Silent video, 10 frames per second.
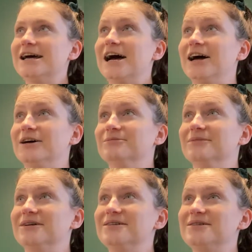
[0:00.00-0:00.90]

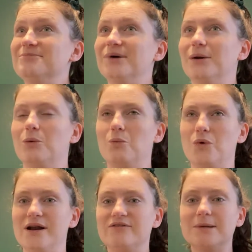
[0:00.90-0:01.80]
but
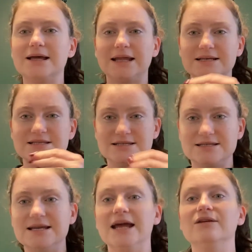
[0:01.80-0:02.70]
one of my like
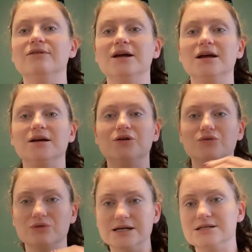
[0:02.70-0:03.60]
saving
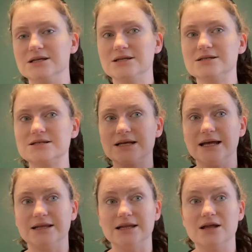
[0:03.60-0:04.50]
graces
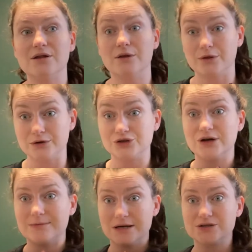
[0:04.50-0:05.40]
in the 3rd
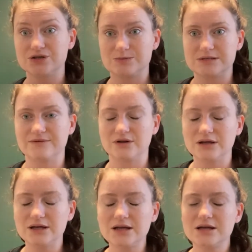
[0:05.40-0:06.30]
trimester
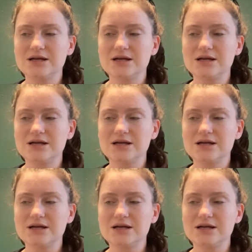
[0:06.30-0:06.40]
specifically